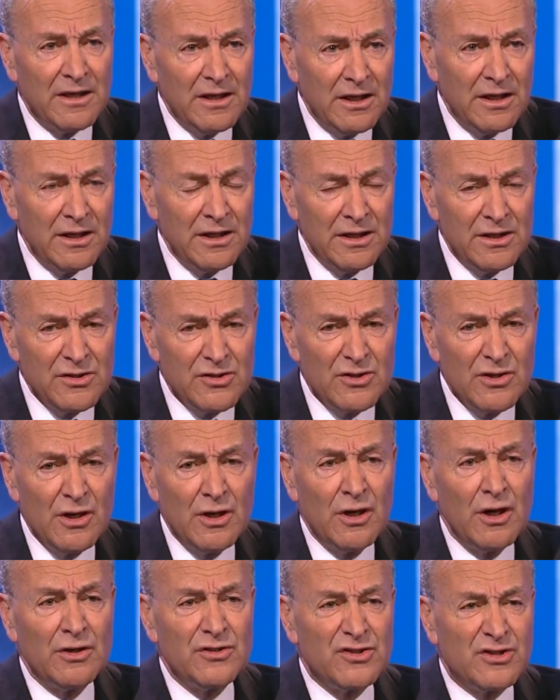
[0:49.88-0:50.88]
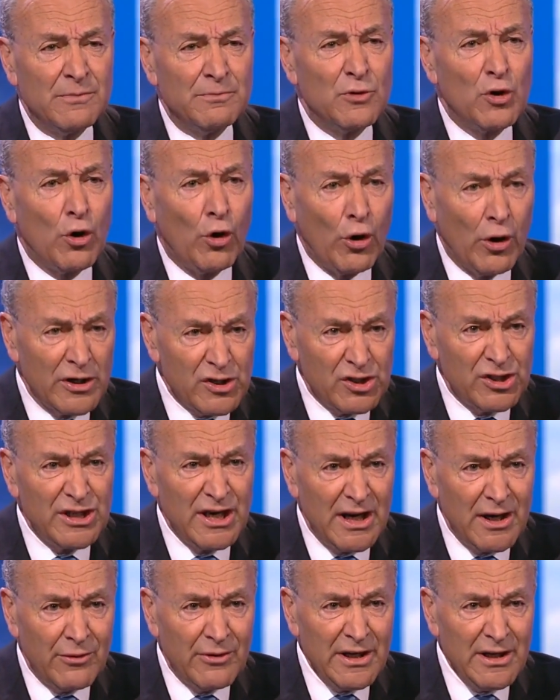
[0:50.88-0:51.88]
is some cost
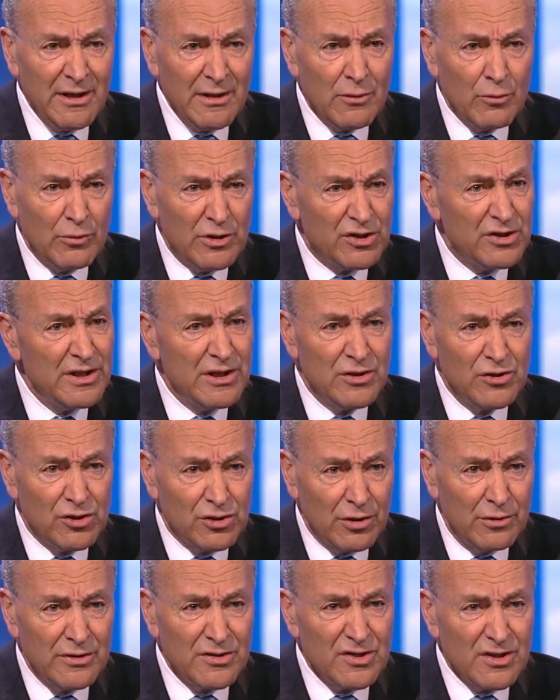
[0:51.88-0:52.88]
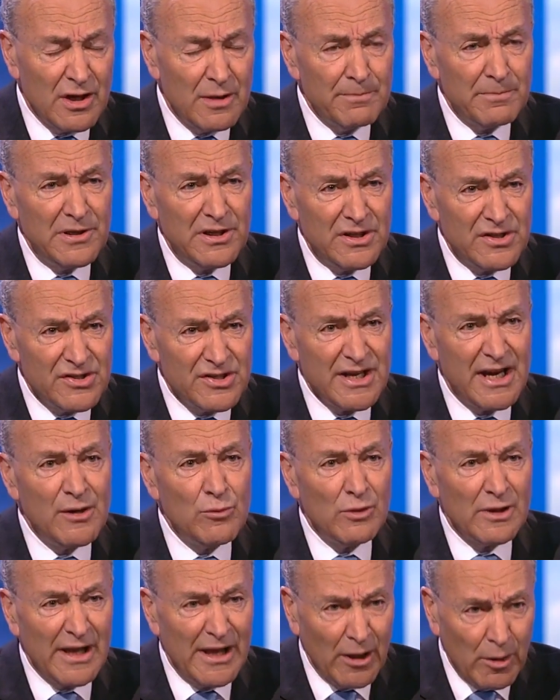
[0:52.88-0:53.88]
sharing, which the insurance companies say
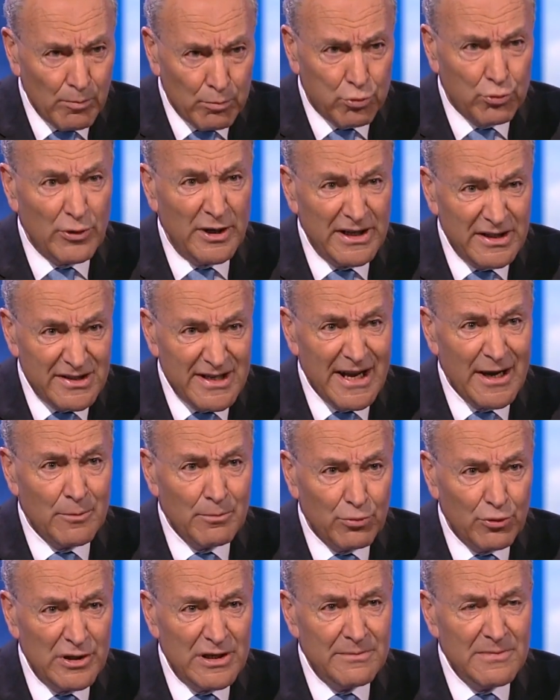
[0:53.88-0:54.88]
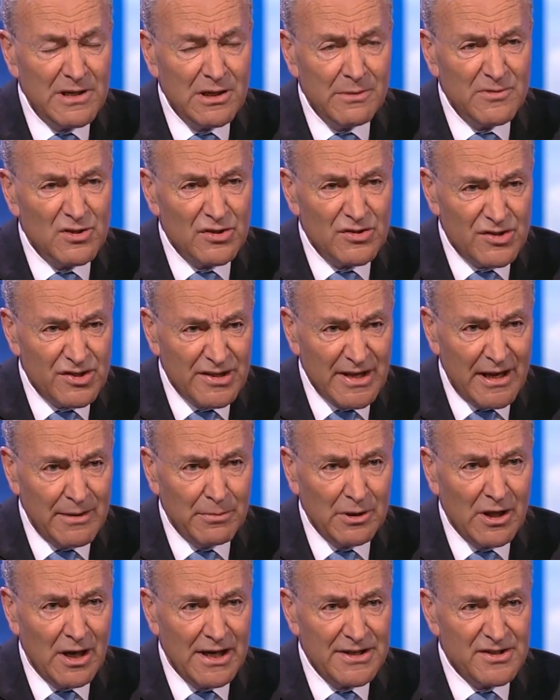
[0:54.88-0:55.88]
will help bring down premiums and
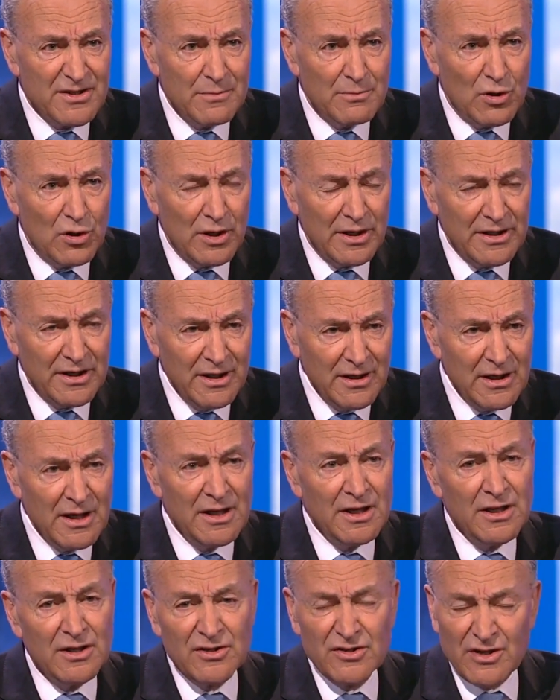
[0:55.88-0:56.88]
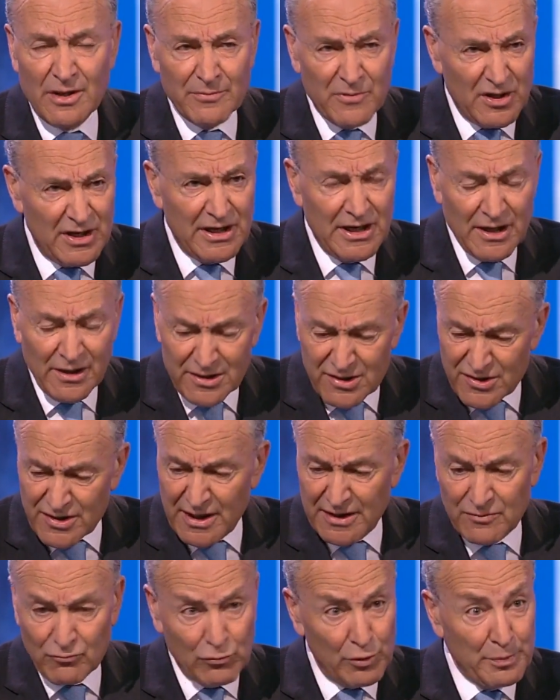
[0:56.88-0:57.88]
stabilize the market. Something else
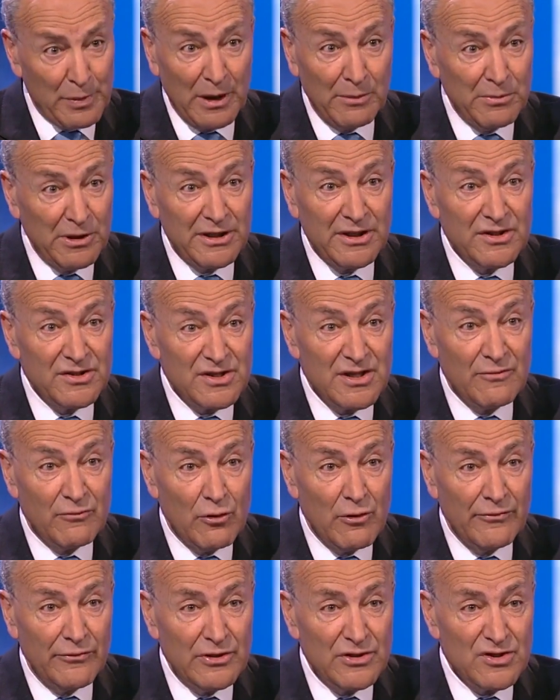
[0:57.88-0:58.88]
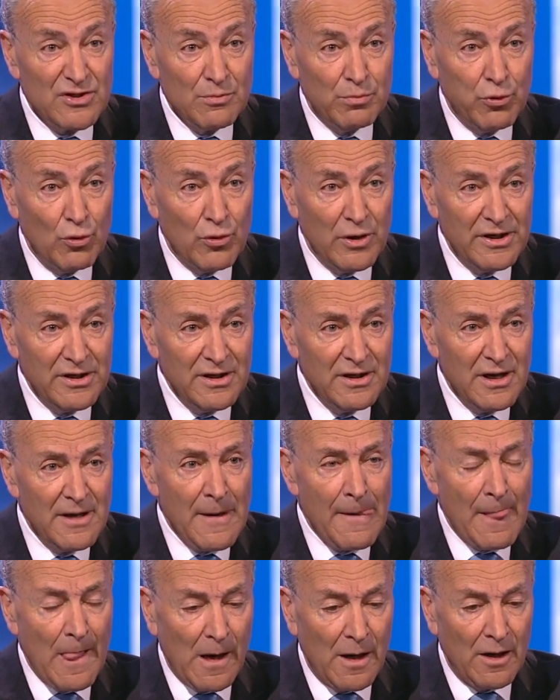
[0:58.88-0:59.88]
that Republicans have often supported,
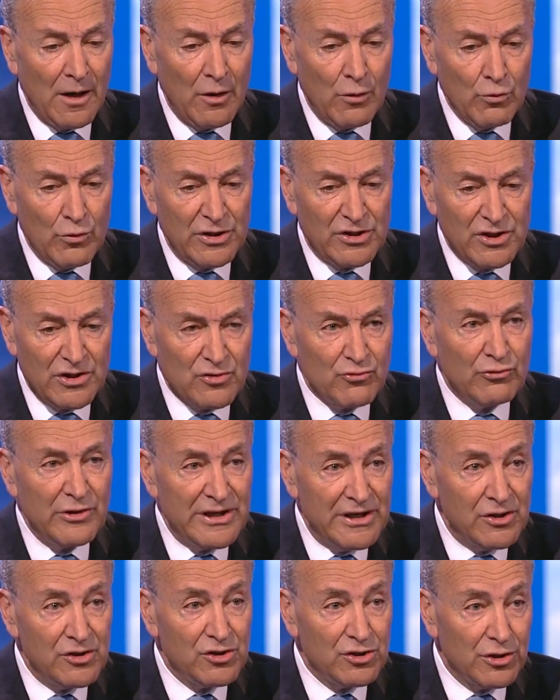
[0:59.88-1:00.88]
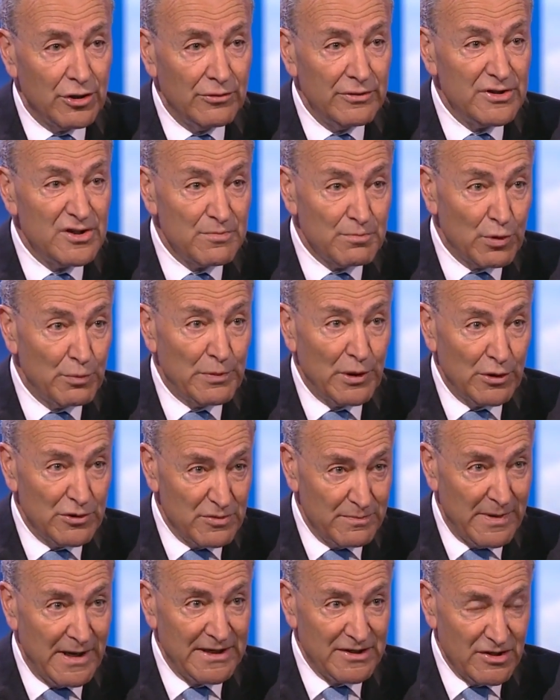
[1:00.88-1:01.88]
uh, which is reinsurance,
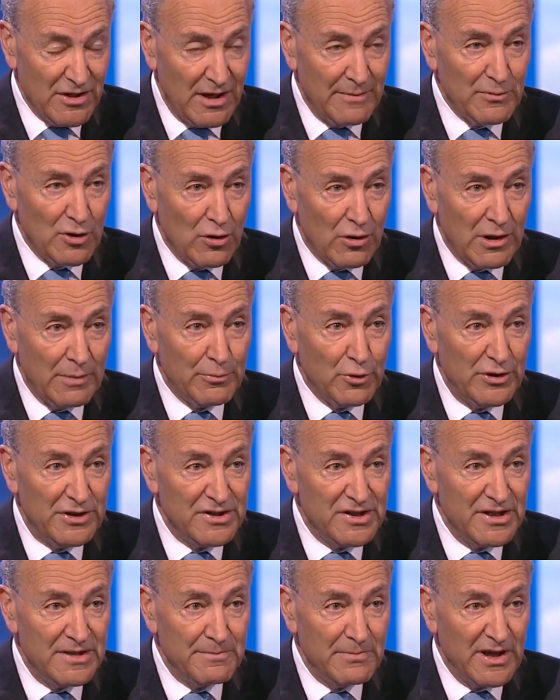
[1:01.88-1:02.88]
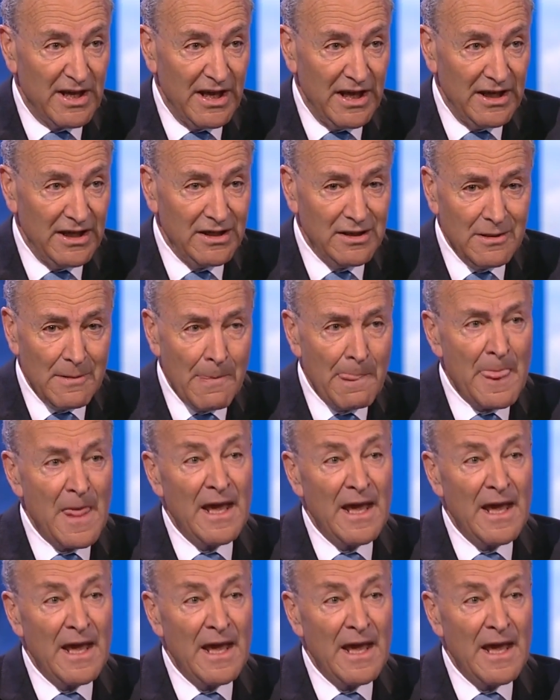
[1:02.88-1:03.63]
proposed by Tom Carper and Tim Kaine.